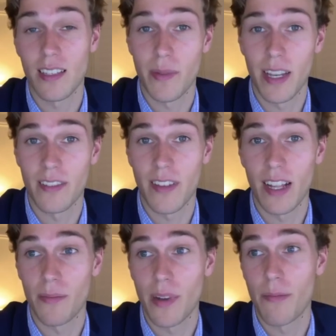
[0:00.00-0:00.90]
it's being
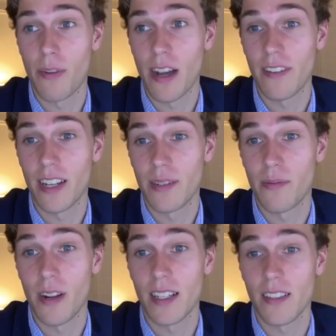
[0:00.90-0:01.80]
developed by private
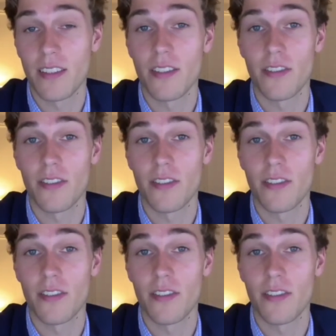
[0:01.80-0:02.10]
enterprises,